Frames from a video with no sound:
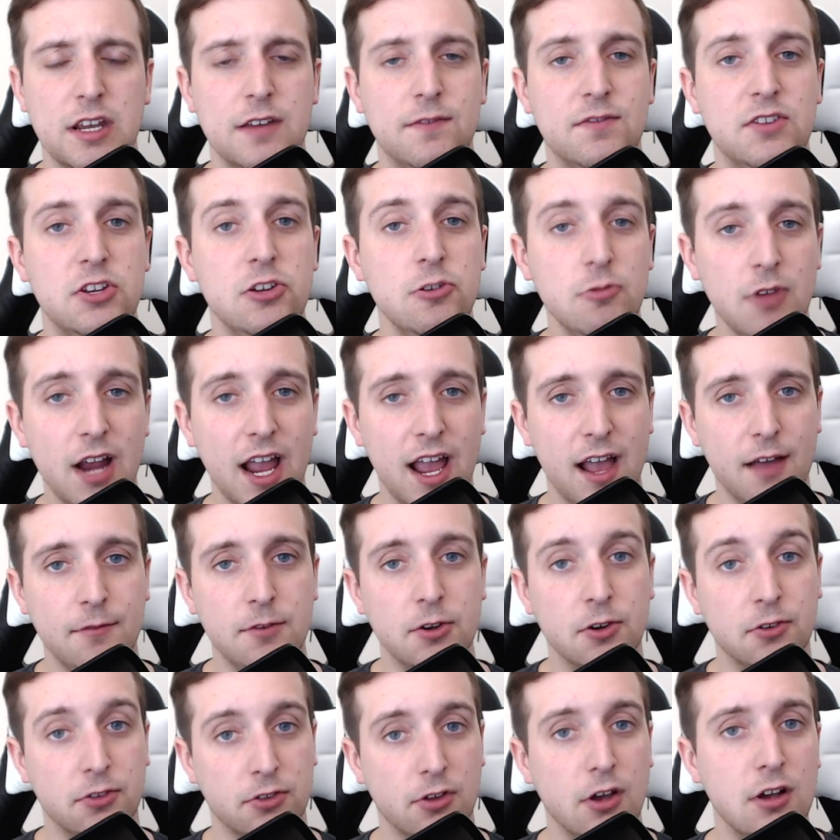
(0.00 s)
if you have
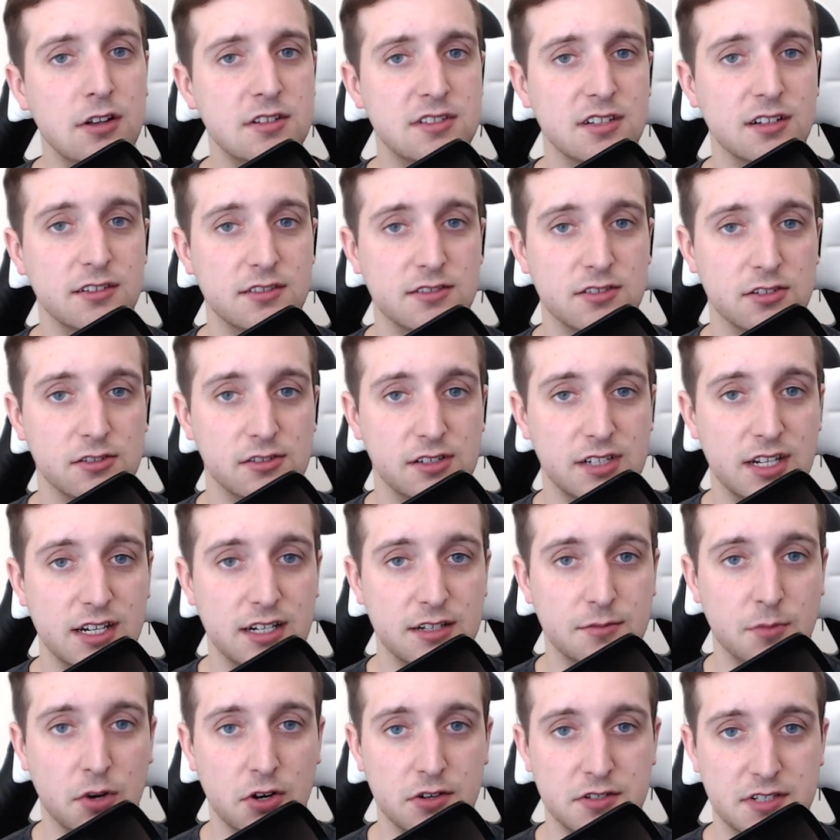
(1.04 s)
your thoughts on certain
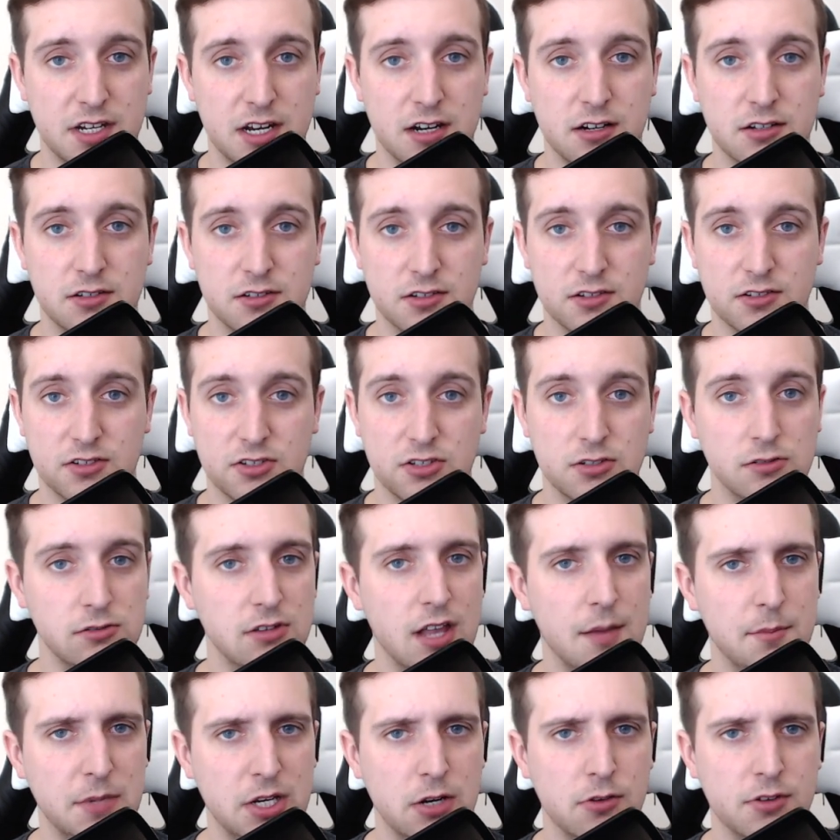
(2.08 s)
Kingdom Hearts characters, do
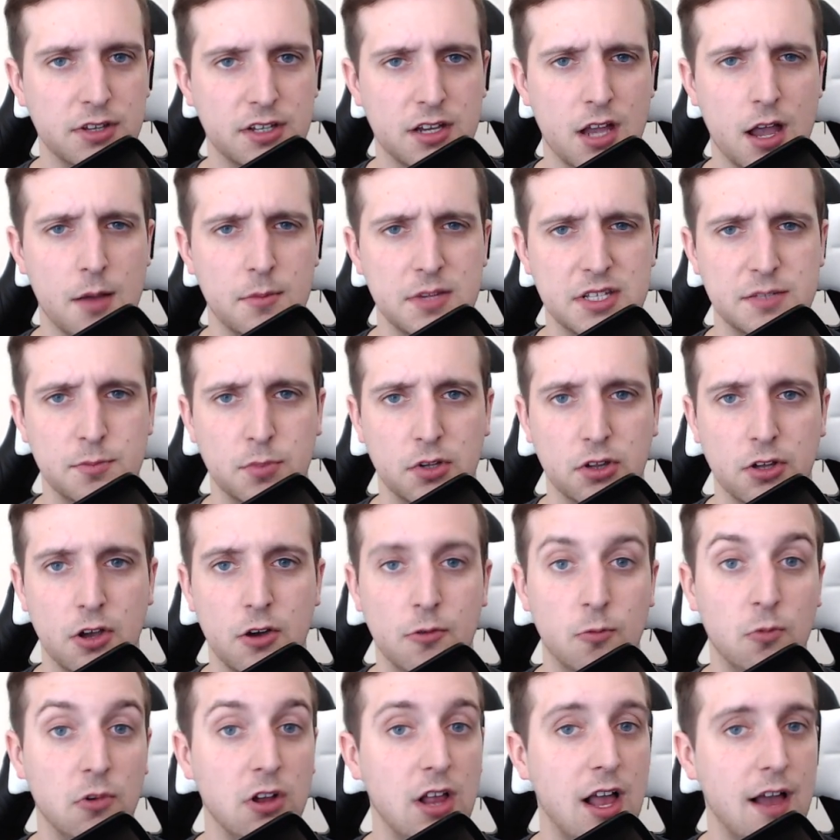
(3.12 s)
let me know in the comments below
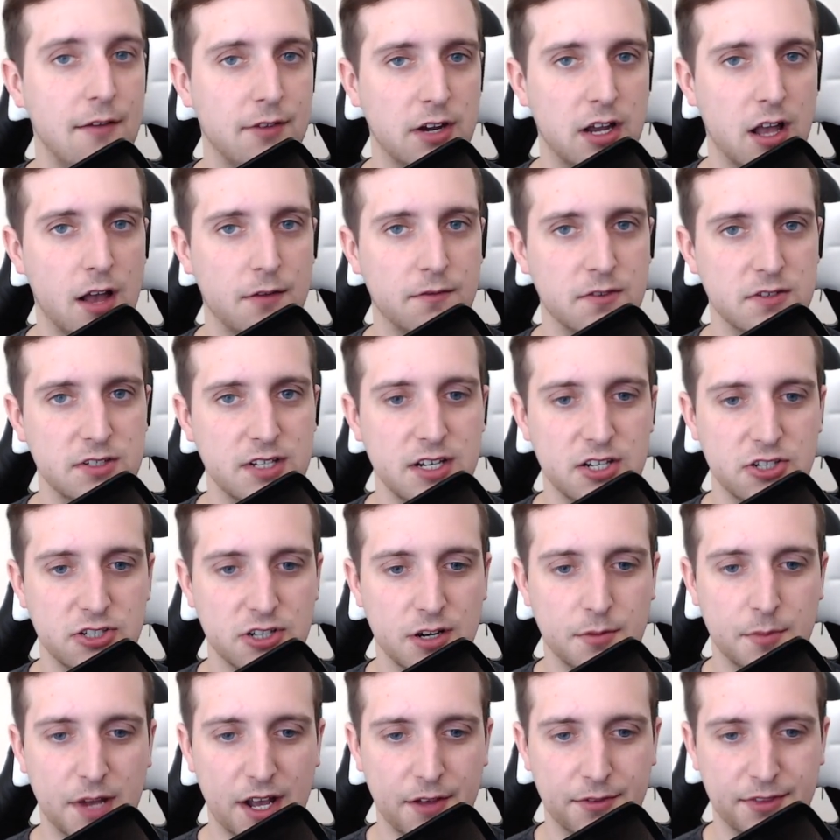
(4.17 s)
and we'll have a conversation
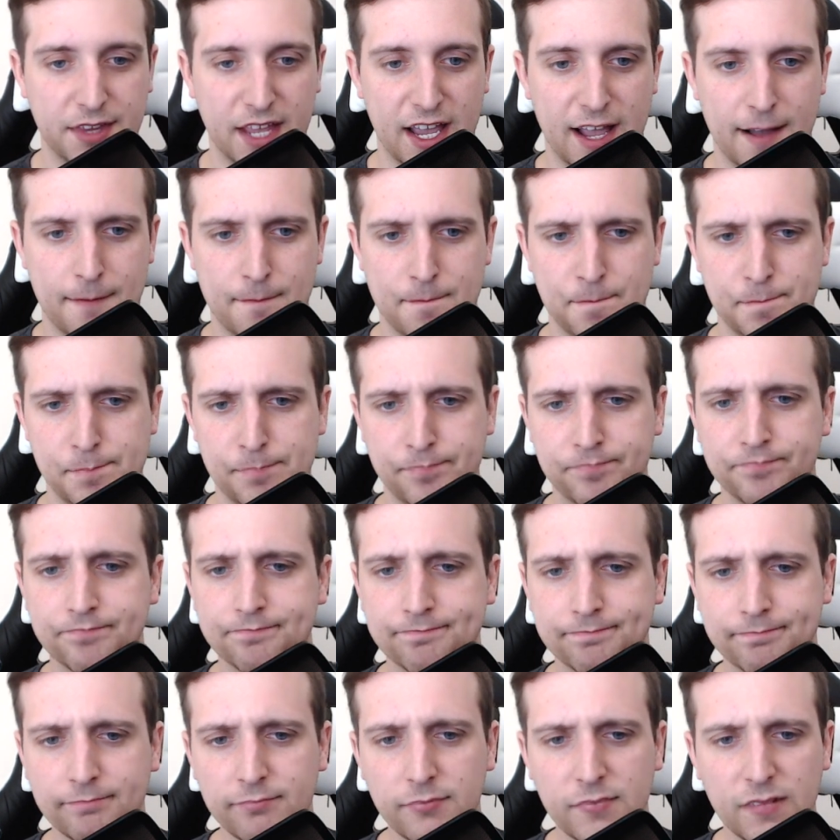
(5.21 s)
about that.
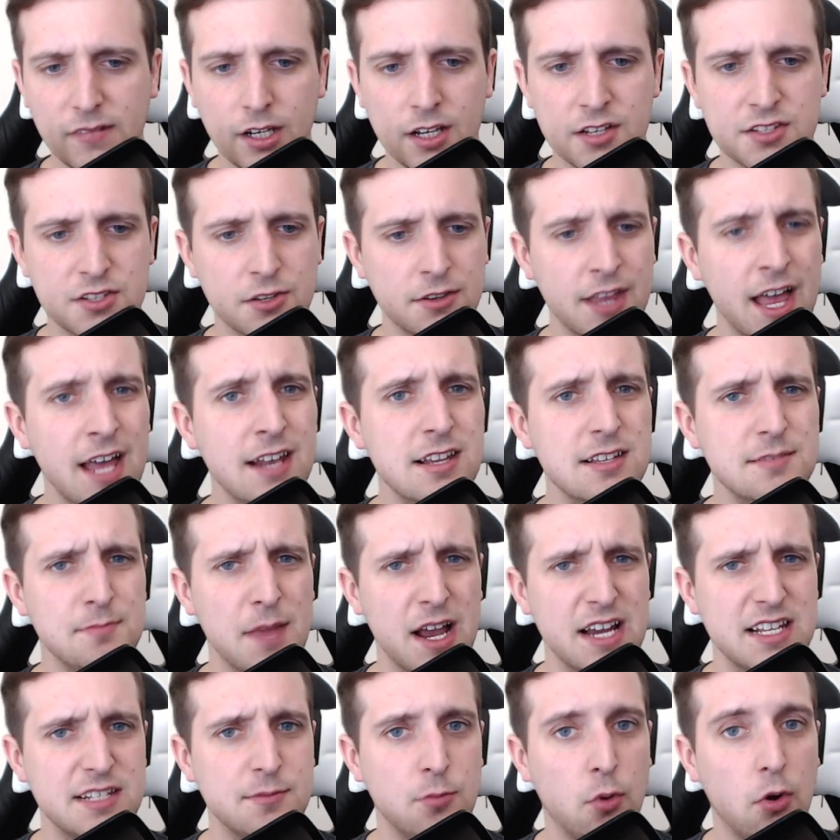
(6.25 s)
So that is
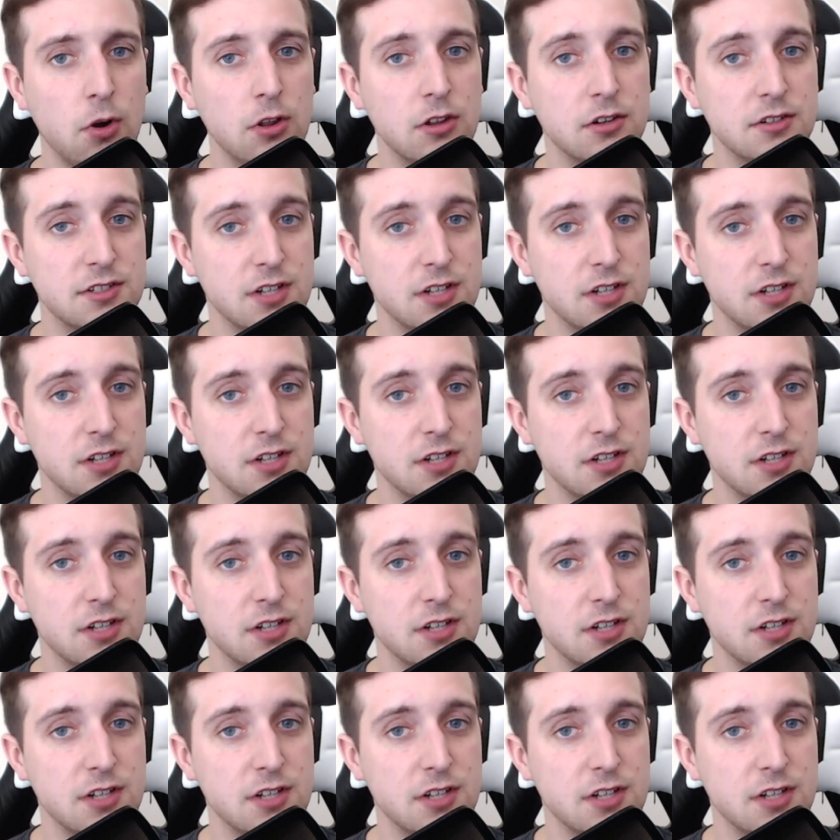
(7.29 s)
my spoiler